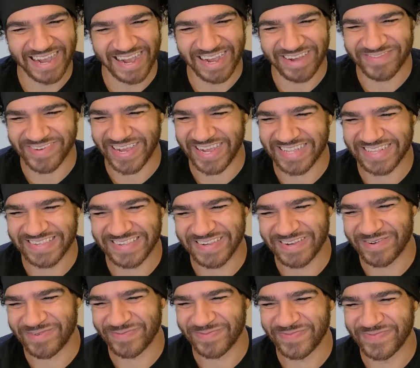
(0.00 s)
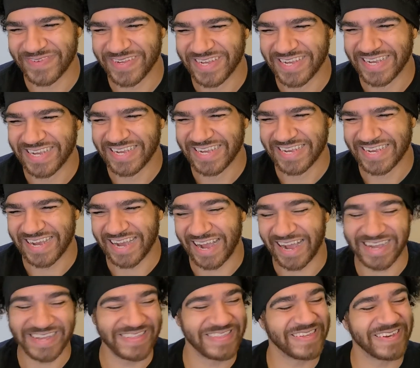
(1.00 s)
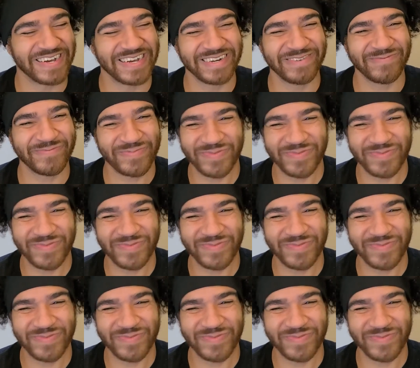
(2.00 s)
I've had some, I thought,